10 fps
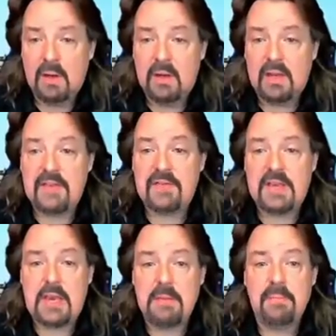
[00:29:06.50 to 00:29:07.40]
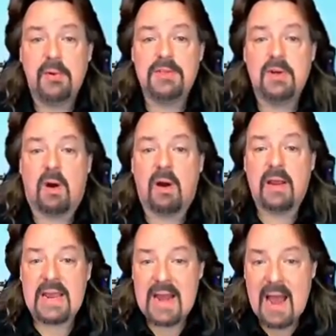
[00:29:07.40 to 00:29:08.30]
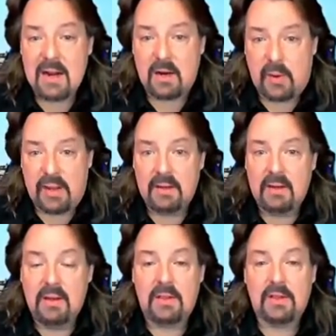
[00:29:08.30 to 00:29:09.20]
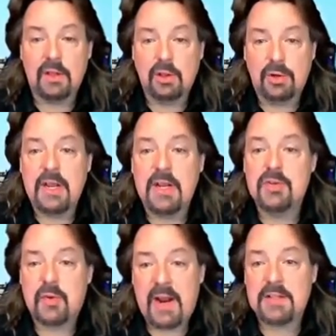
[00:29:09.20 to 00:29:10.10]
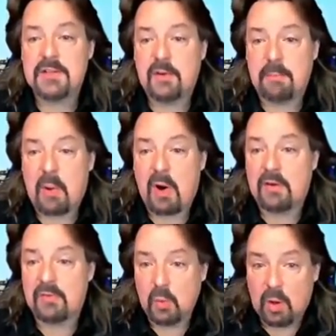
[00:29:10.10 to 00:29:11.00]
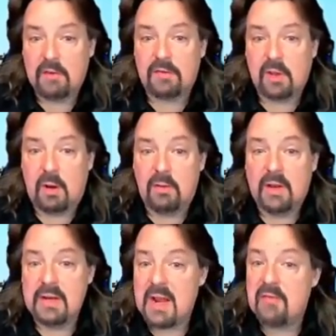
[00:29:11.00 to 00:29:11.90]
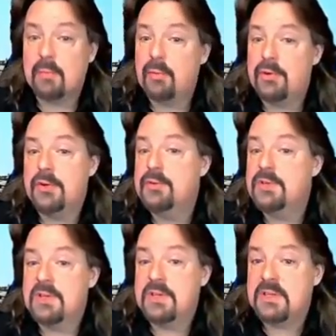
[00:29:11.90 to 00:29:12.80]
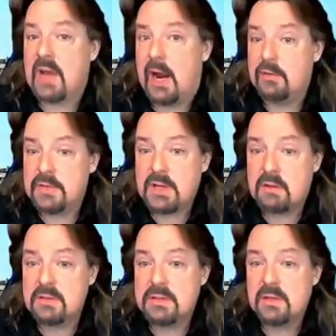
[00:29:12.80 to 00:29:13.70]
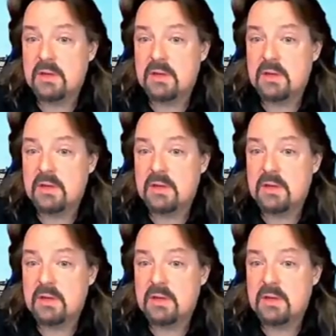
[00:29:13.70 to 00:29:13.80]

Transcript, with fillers: if the inputs are inadequate, the learning transfer part of the workflow can never produce the desired results.